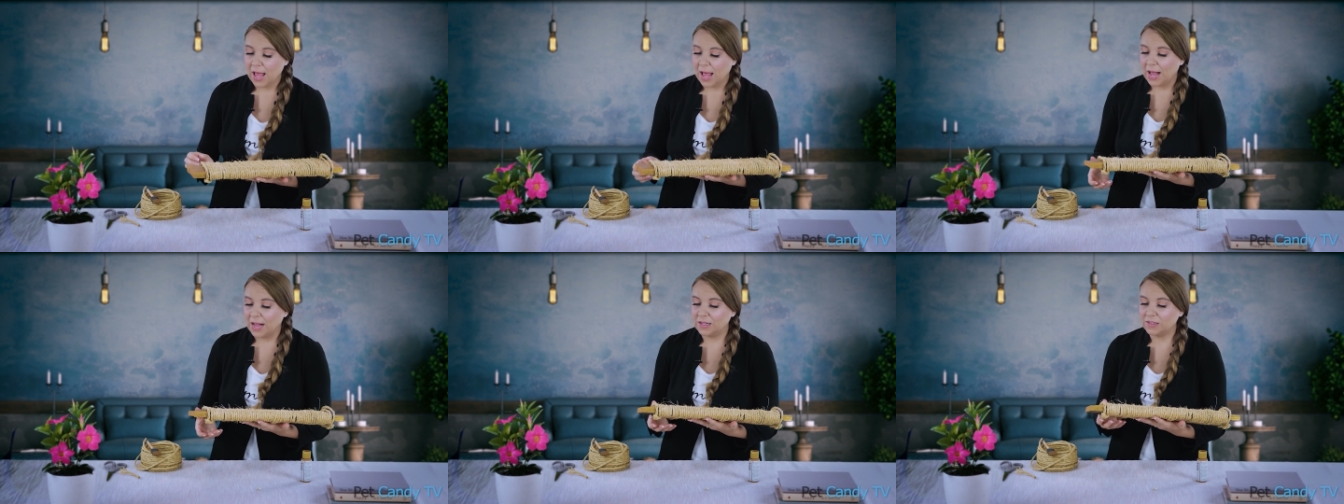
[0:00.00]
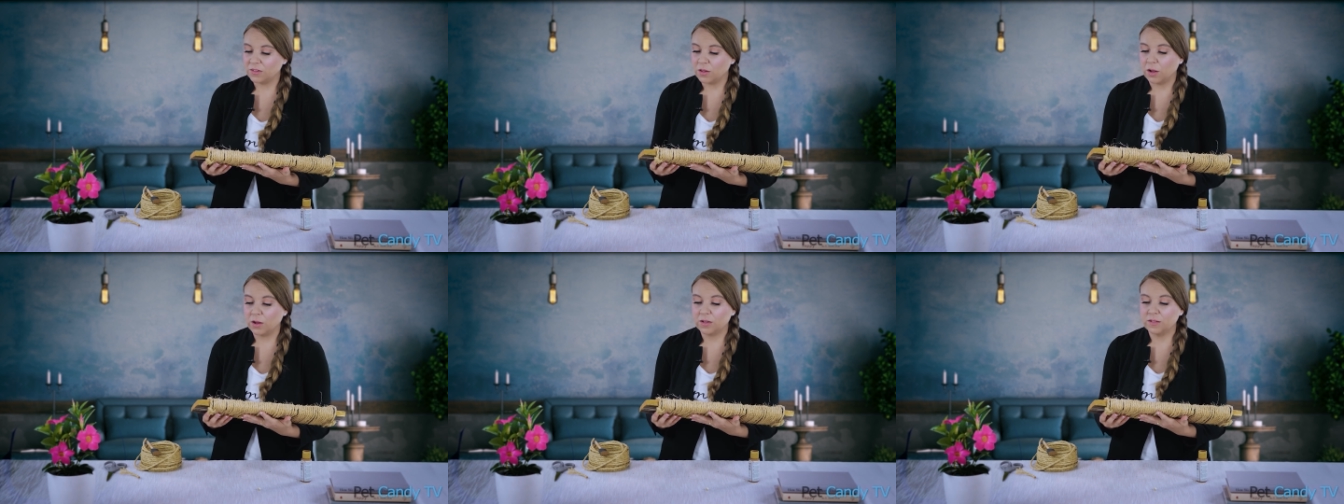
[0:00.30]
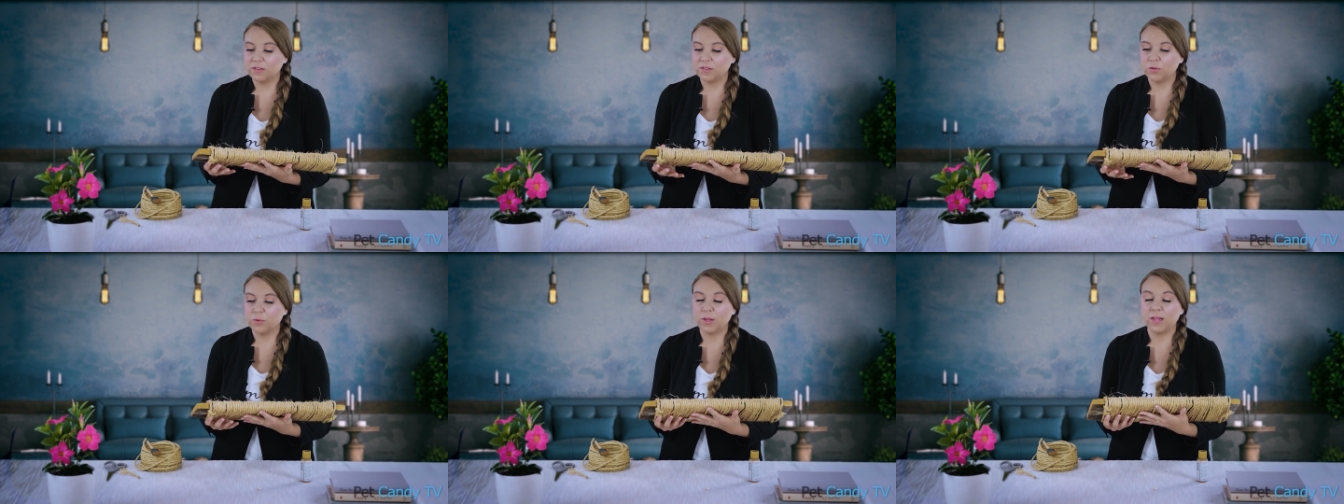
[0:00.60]
As long
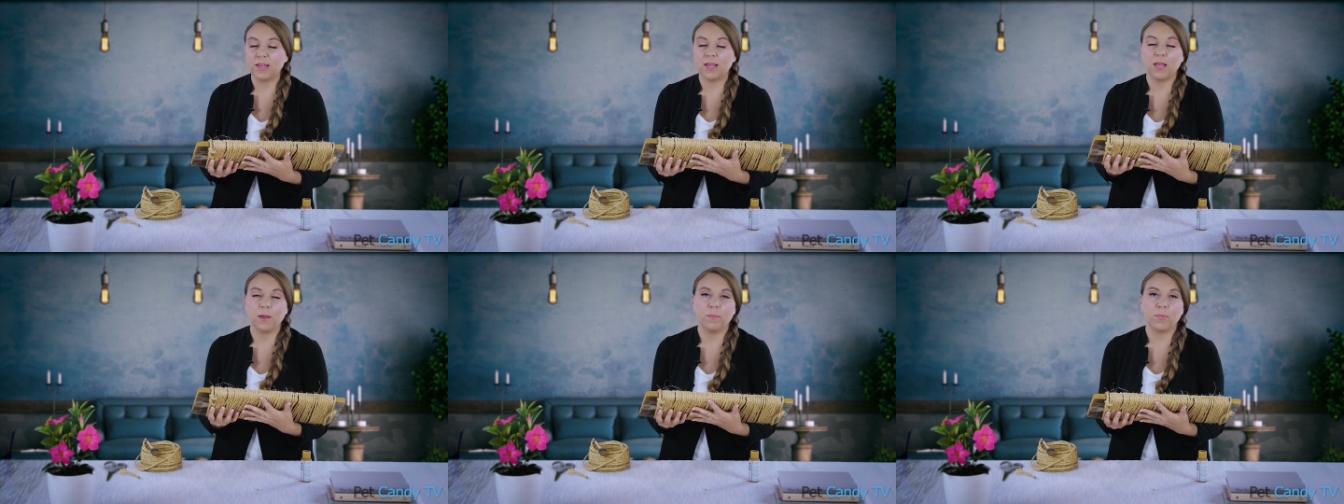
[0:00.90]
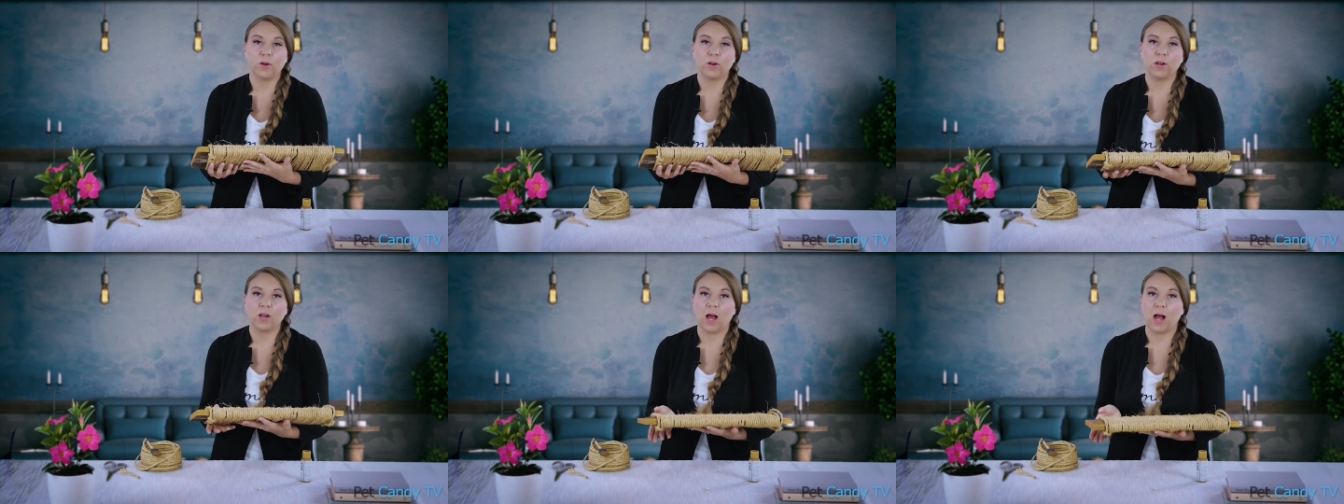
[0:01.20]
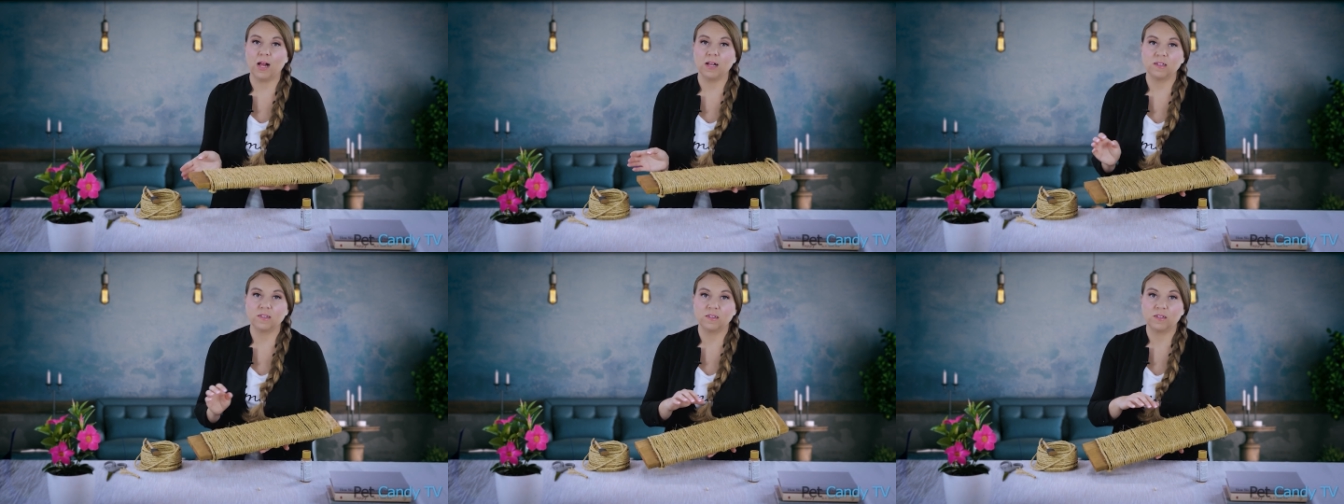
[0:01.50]
as you can keep your
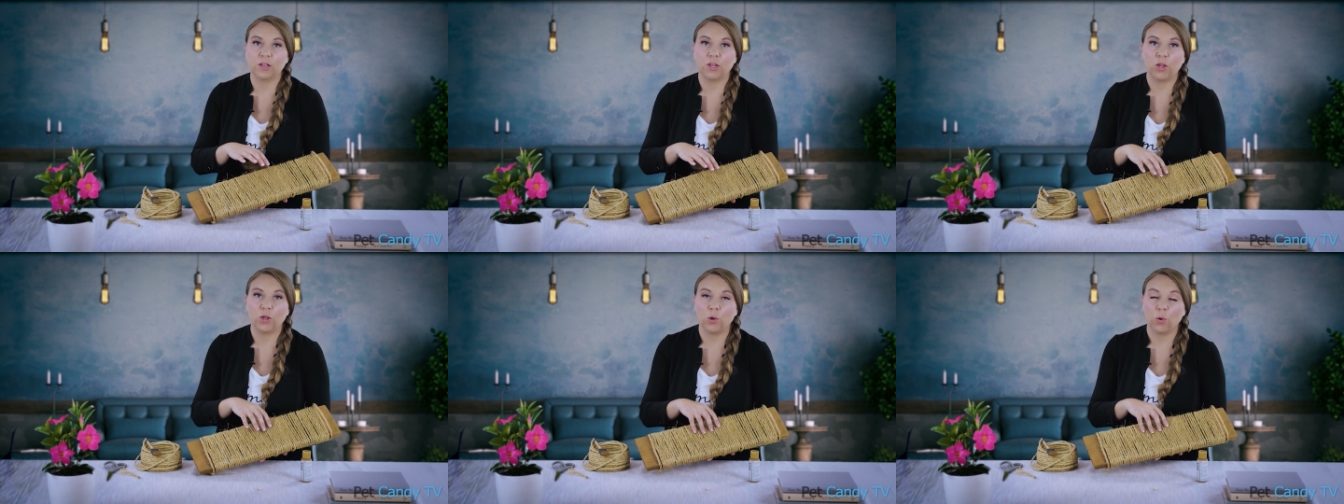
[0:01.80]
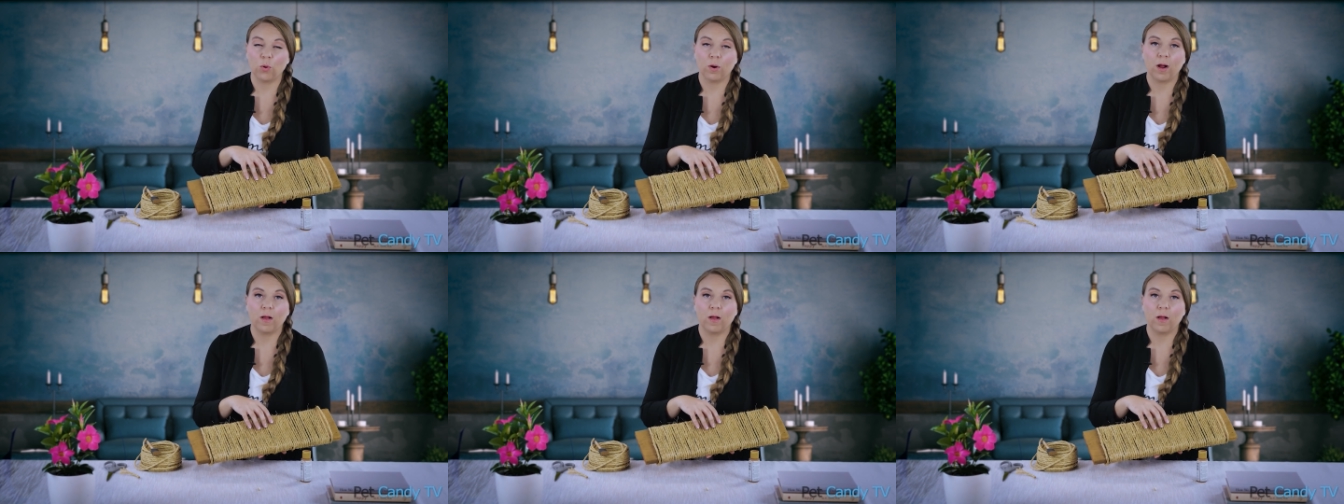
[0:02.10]
knots secure